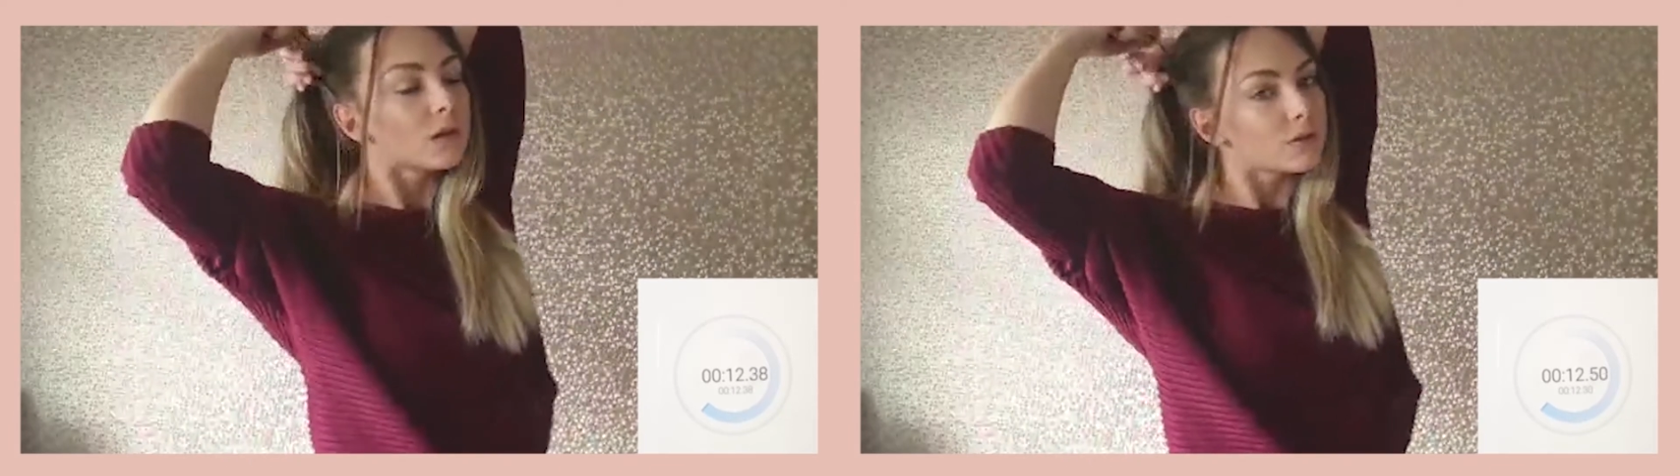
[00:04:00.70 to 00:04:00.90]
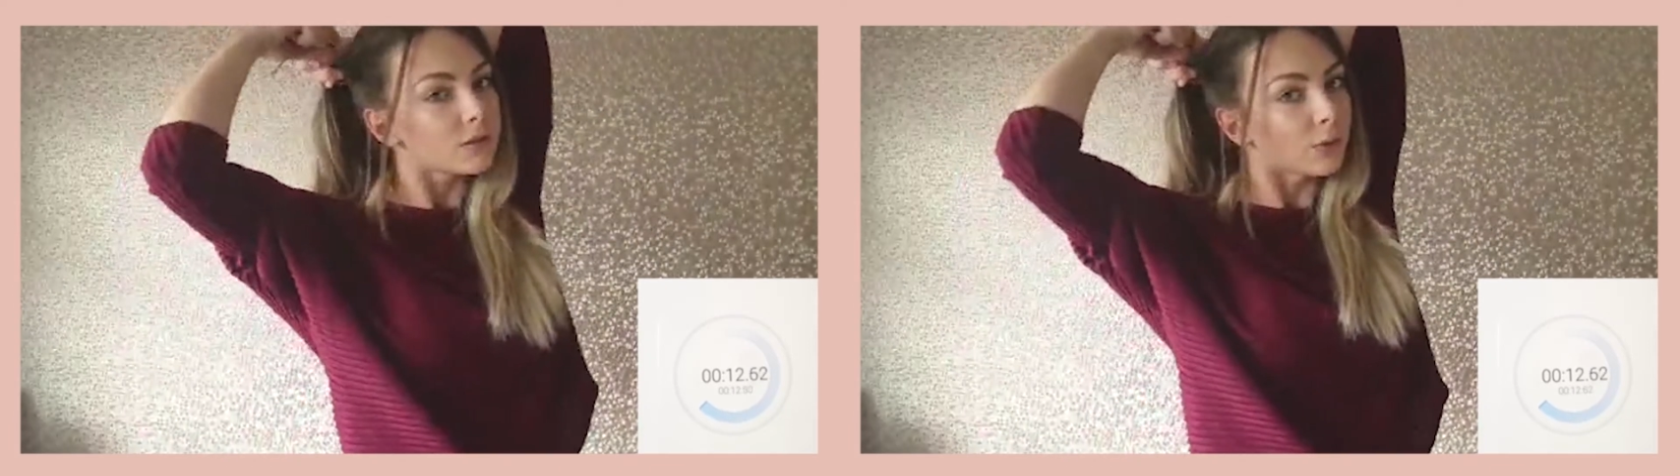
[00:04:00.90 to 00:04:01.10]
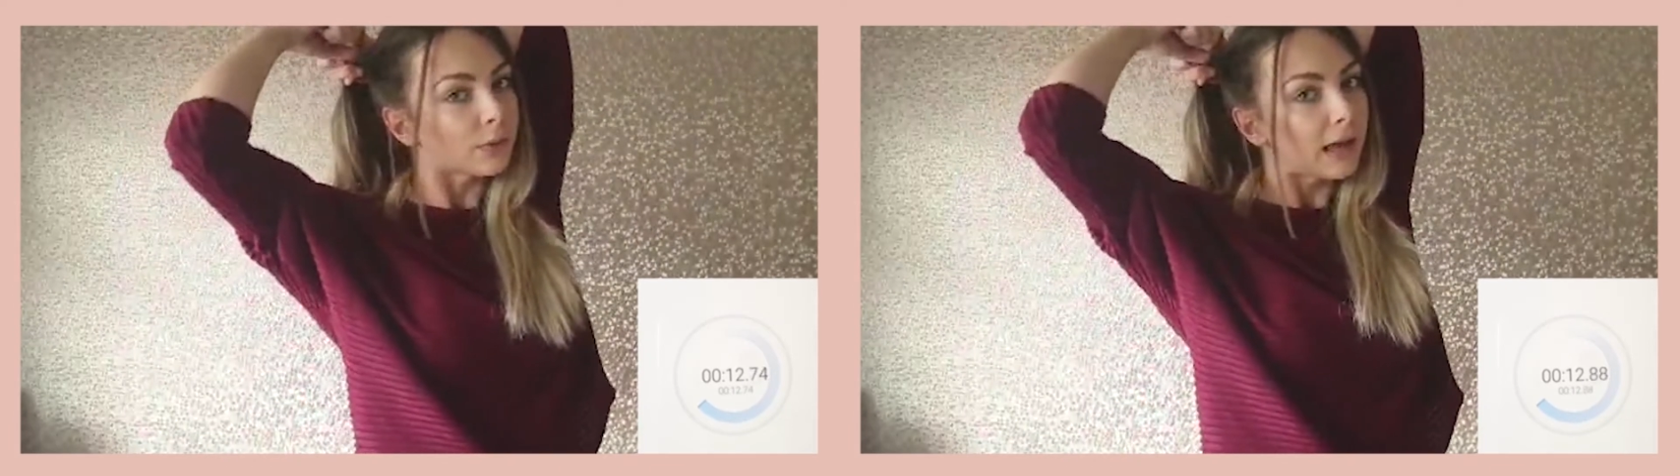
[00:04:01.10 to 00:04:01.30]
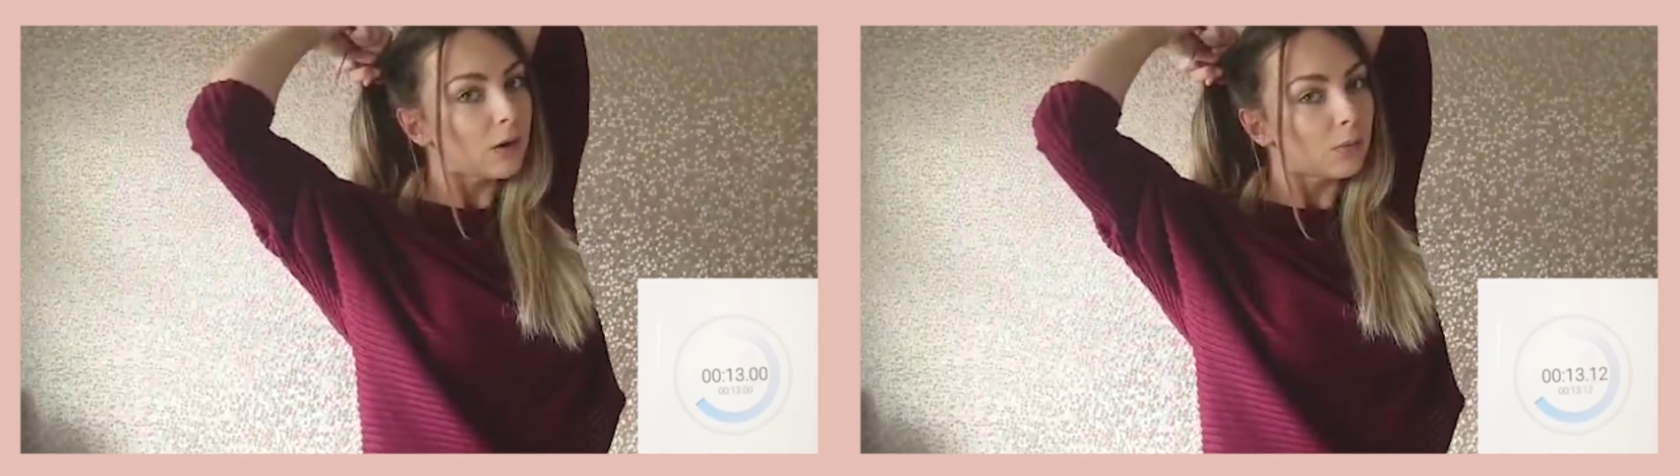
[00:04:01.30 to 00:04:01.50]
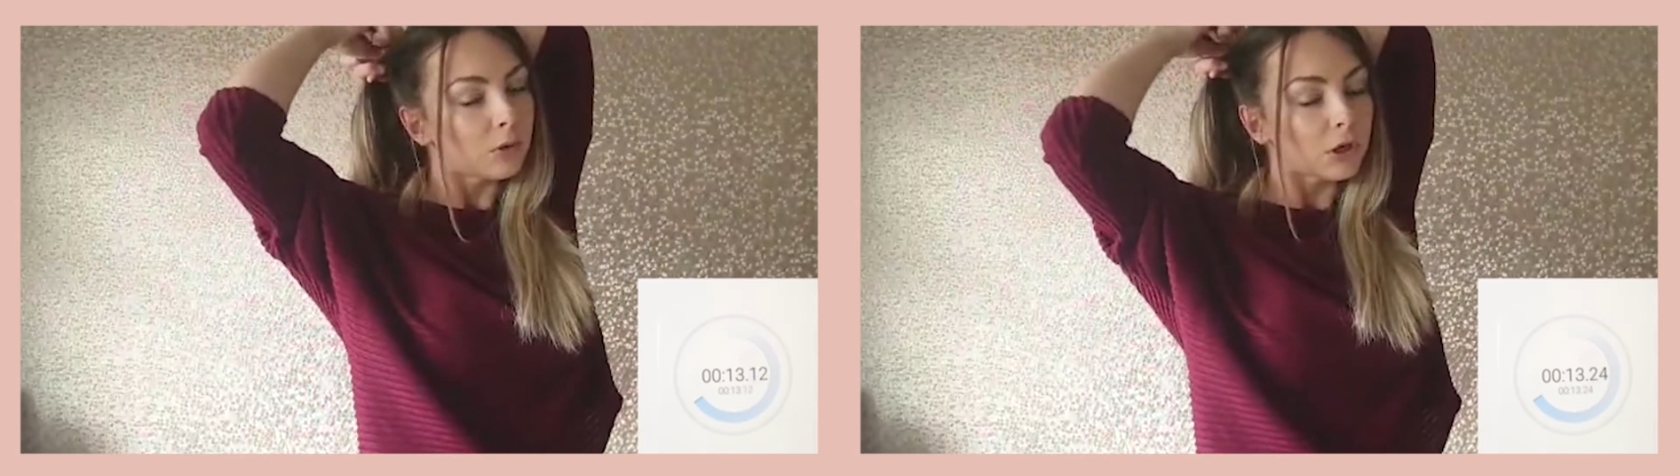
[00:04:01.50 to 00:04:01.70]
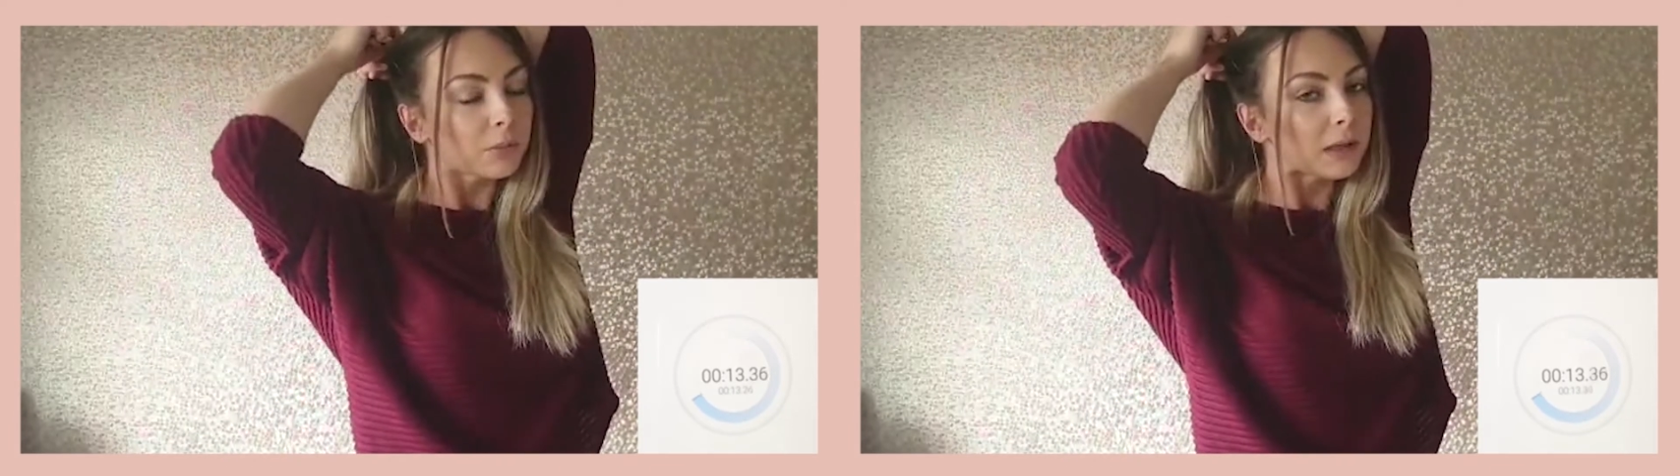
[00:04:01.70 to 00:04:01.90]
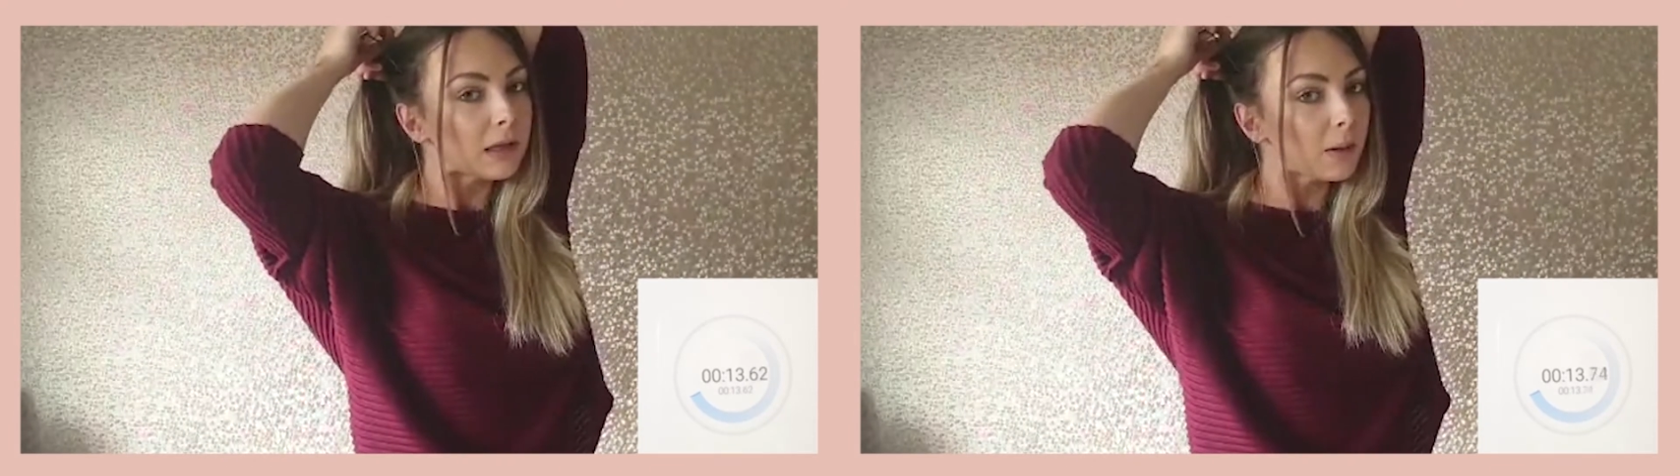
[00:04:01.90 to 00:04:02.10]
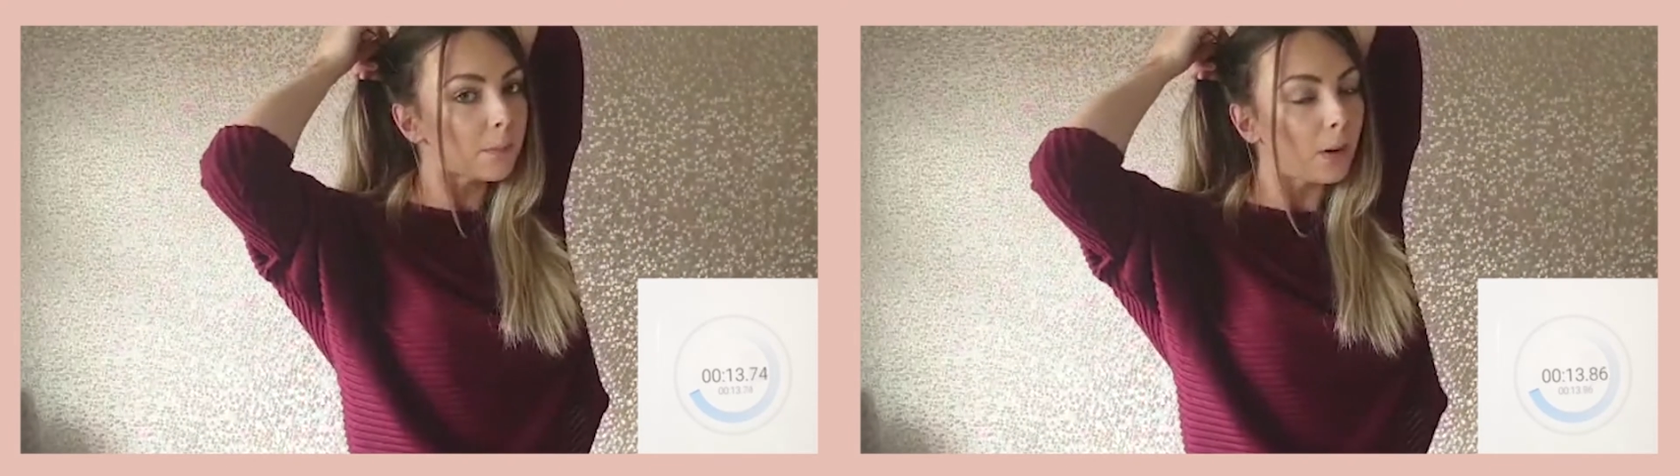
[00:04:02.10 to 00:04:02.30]
So now I'm going to
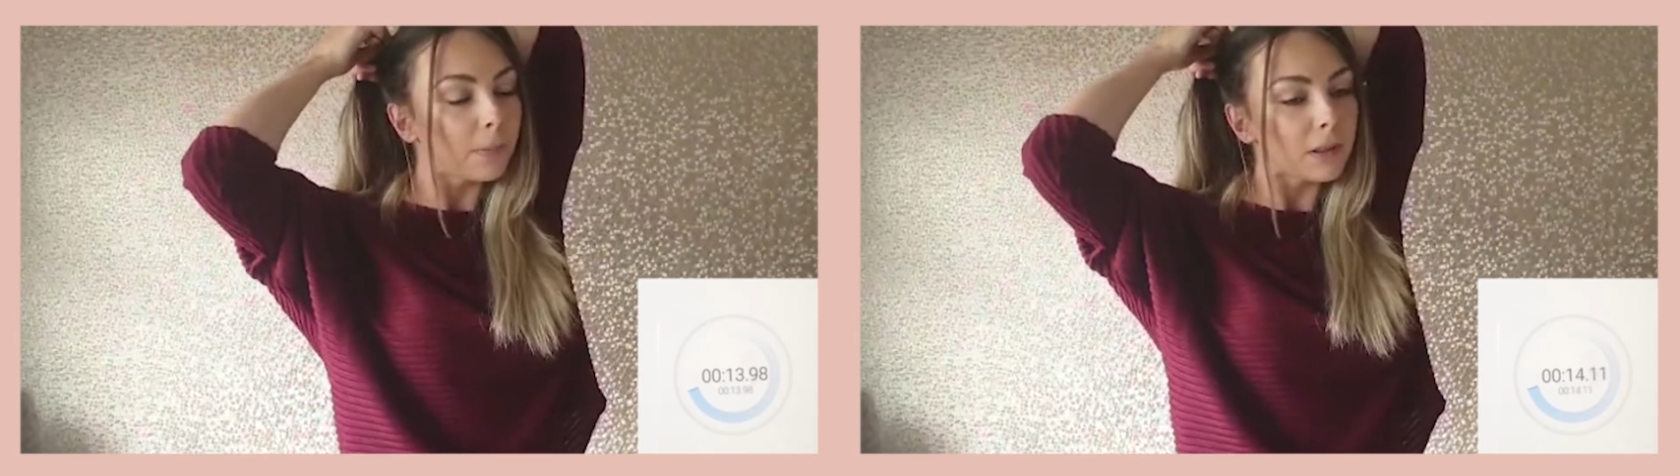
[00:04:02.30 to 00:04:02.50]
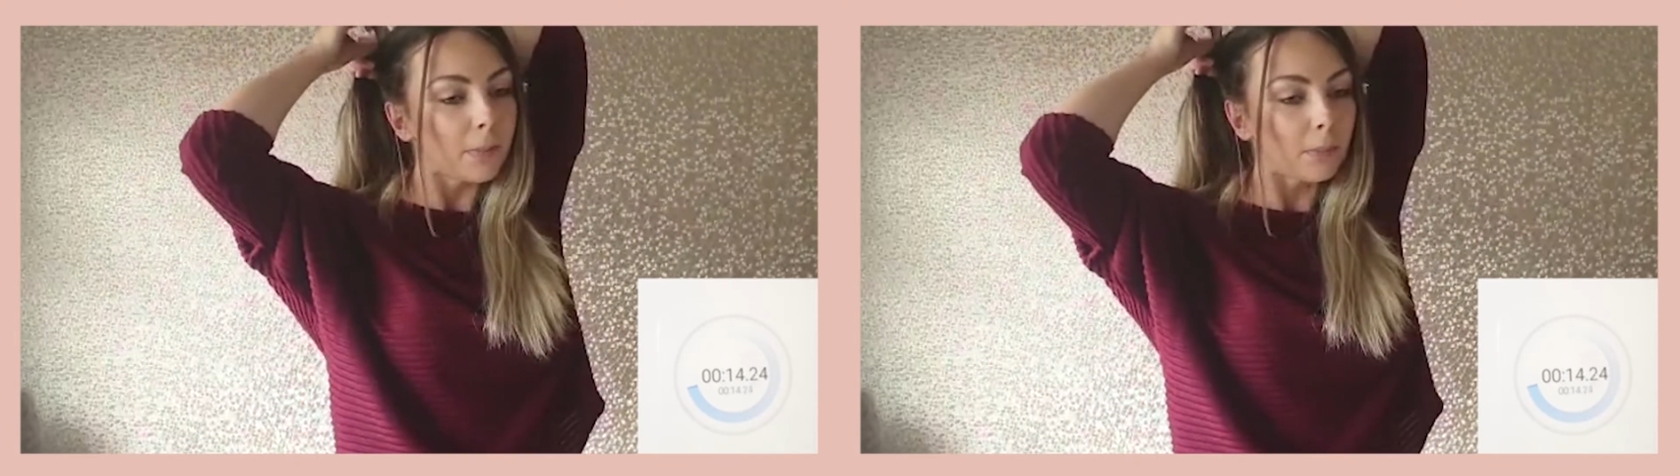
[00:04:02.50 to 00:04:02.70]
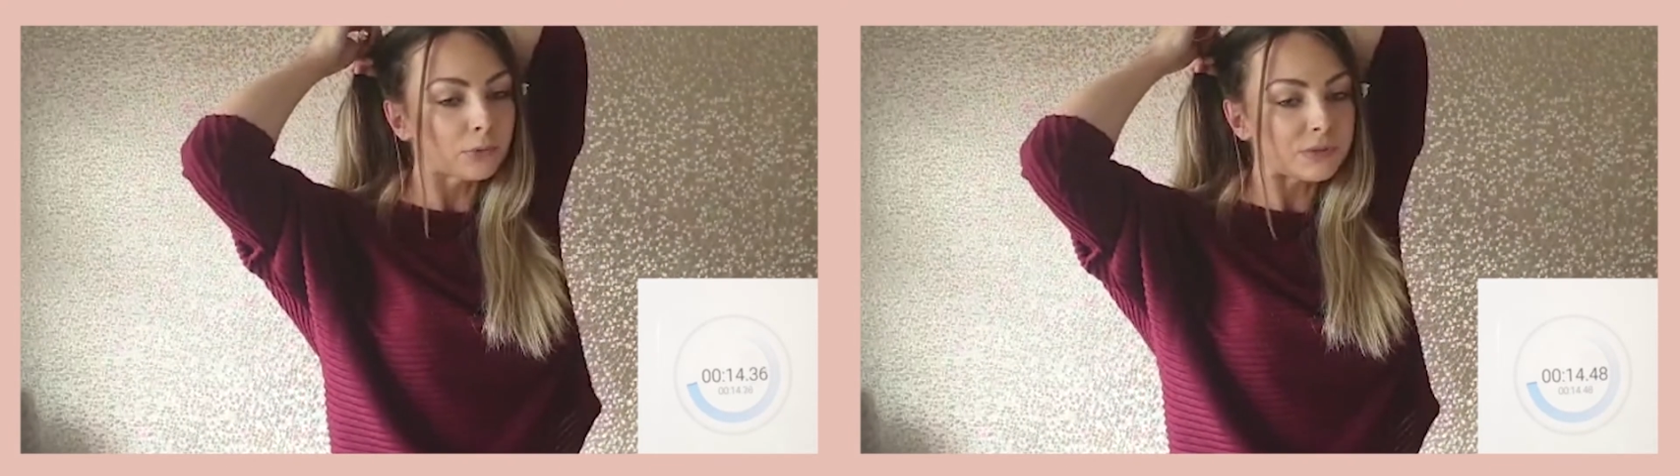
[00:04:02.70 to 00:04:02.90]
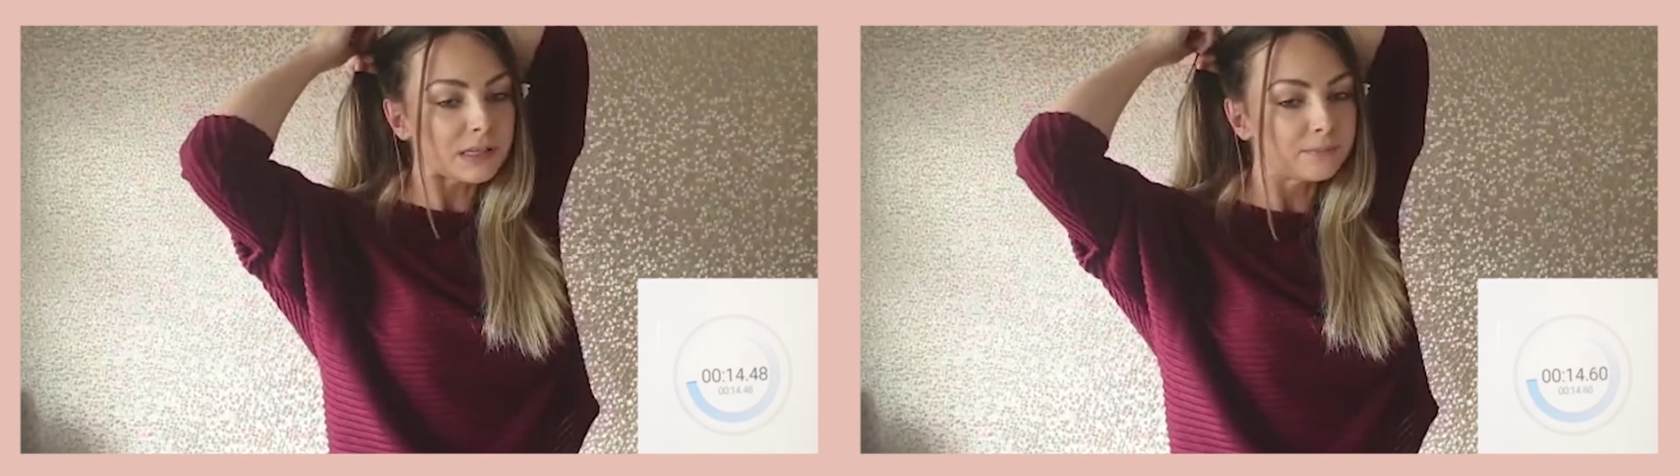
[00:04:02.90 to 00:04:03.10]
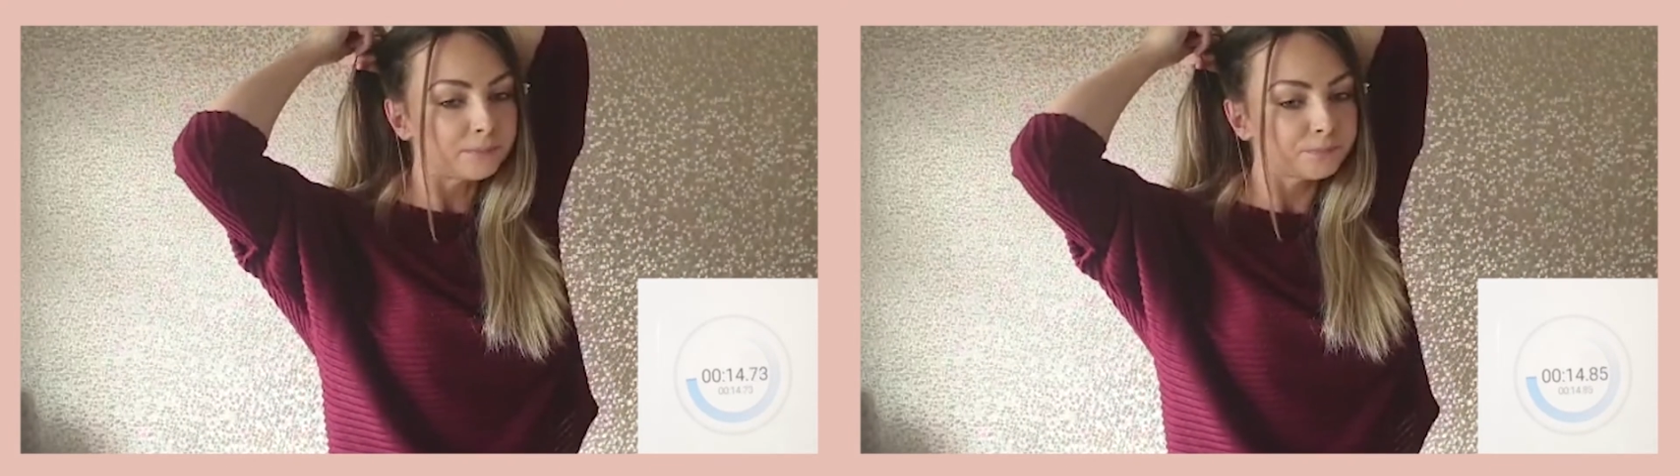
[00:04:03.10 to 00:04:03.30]
be popping the bubbles in.